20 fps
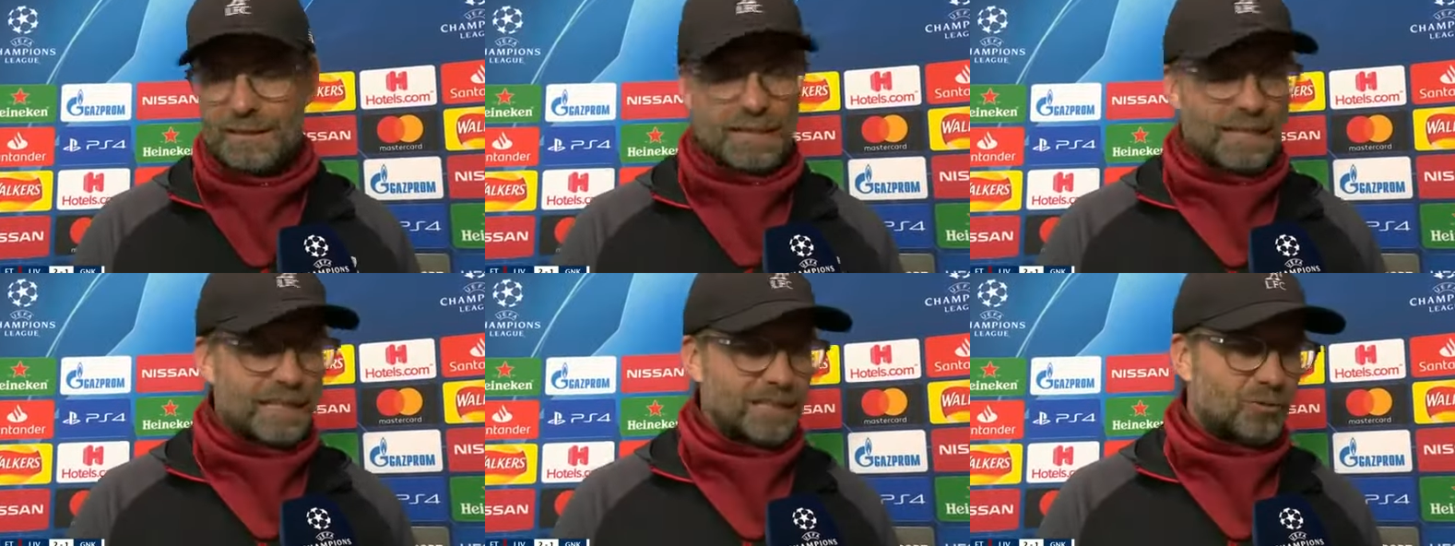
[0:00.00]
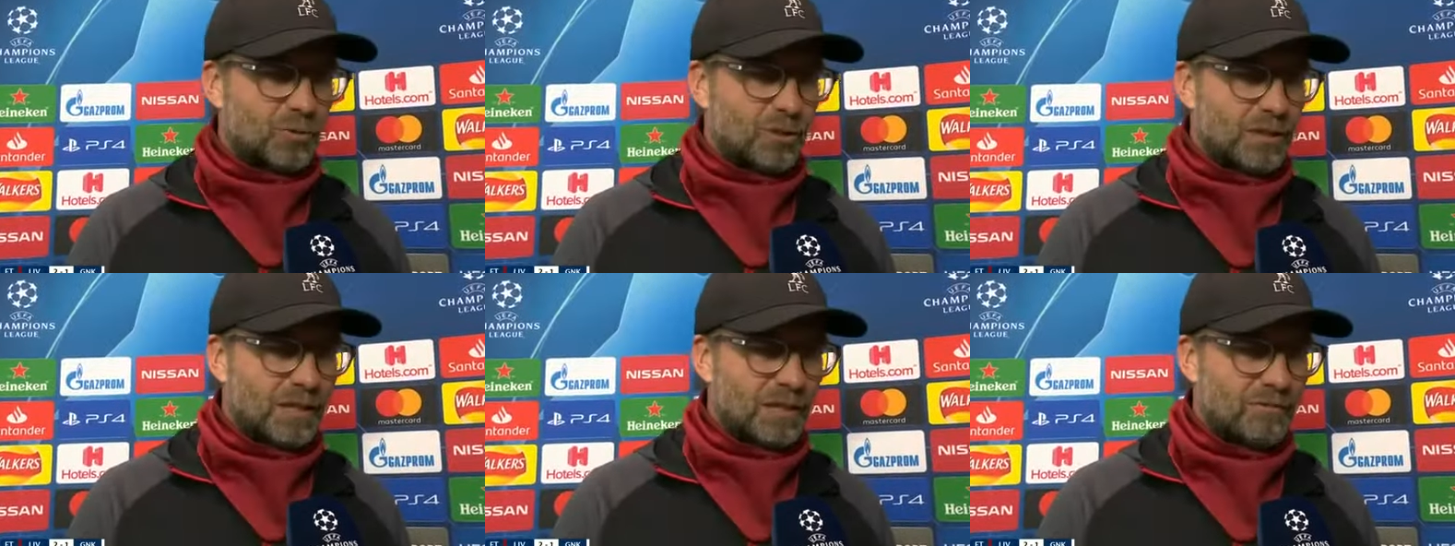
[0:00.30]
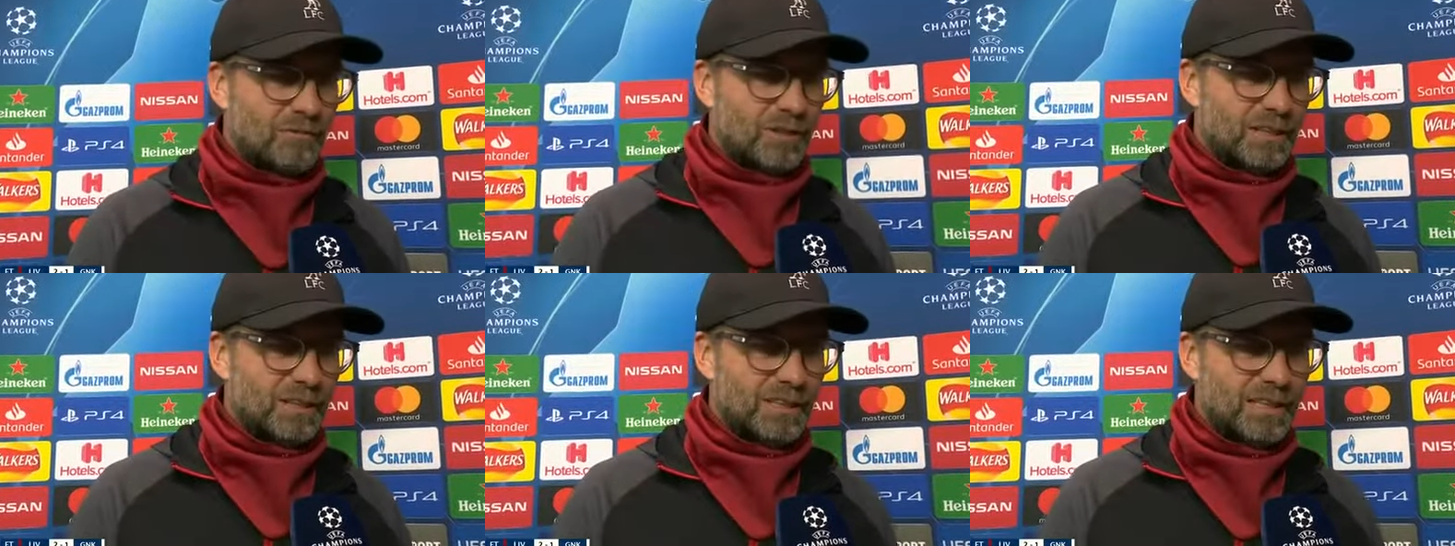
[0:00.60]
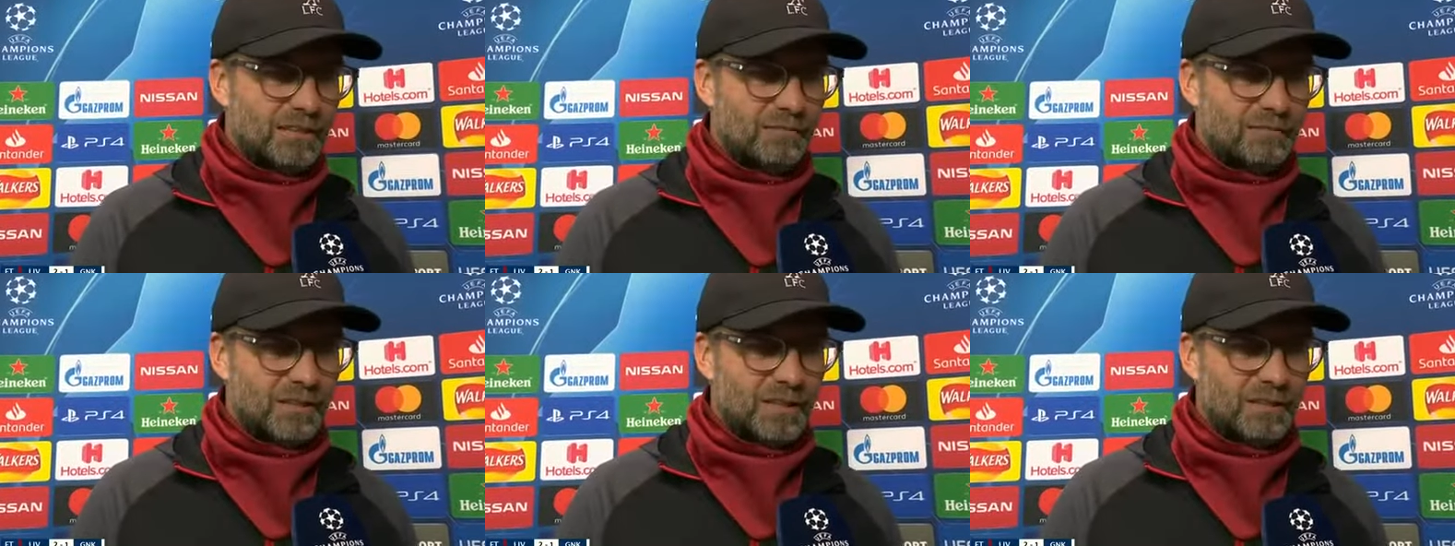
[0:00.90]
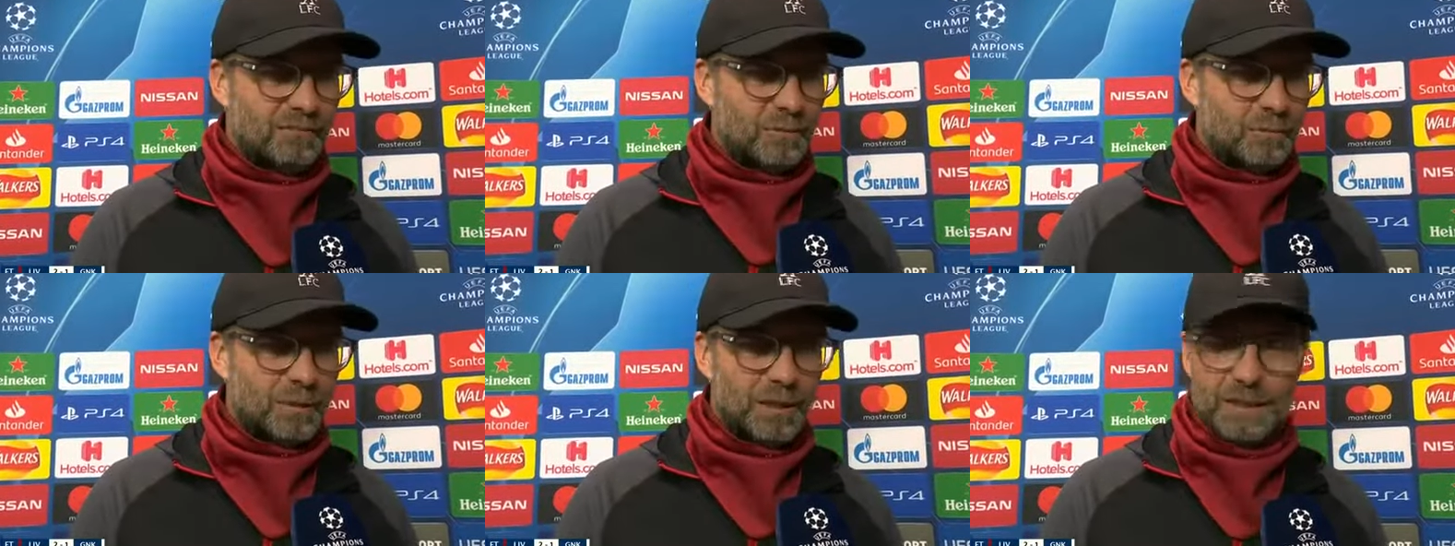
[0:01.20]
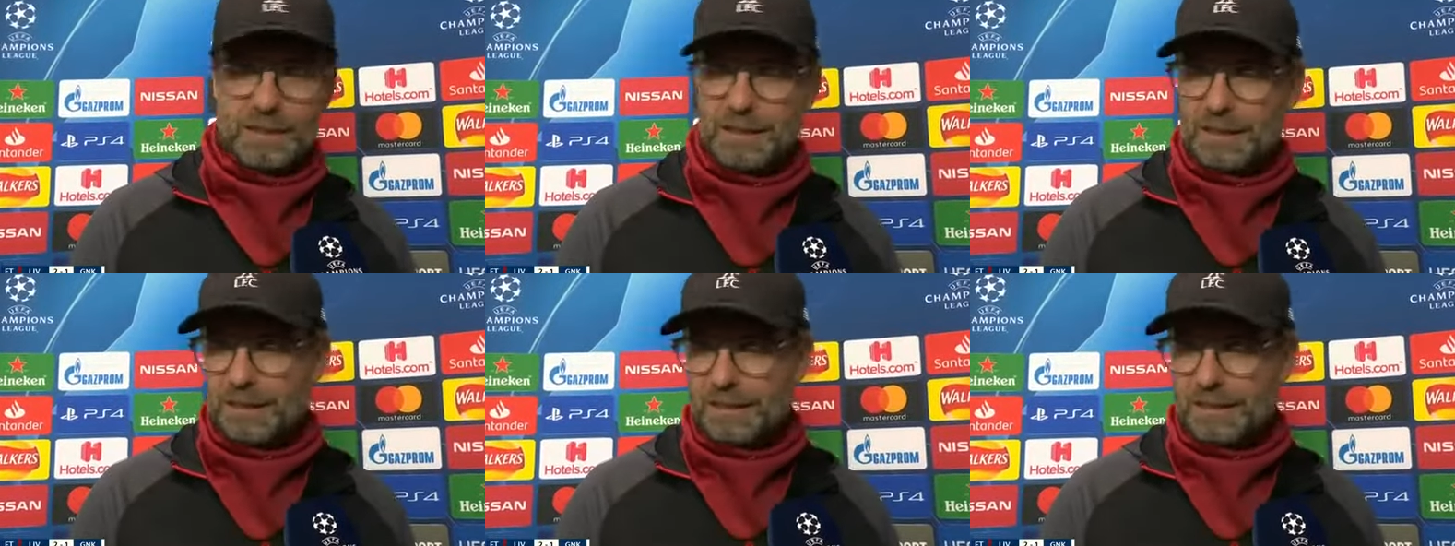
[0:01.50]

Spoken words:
nice recovery day for everybody,